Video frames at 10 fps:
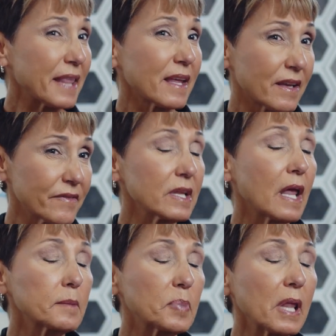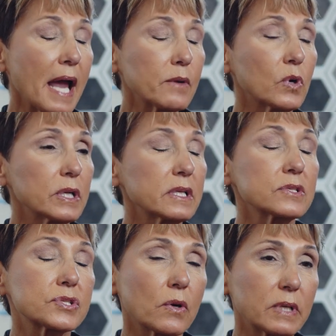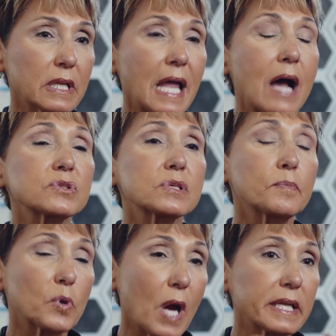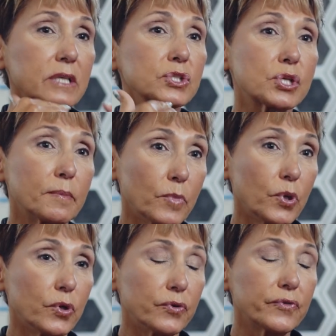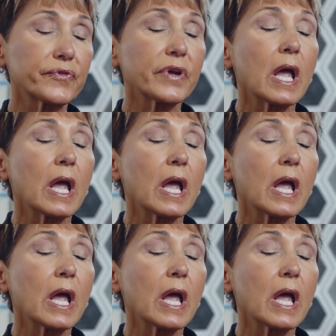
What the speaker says: Think of it like plywood. So it allows the product to move.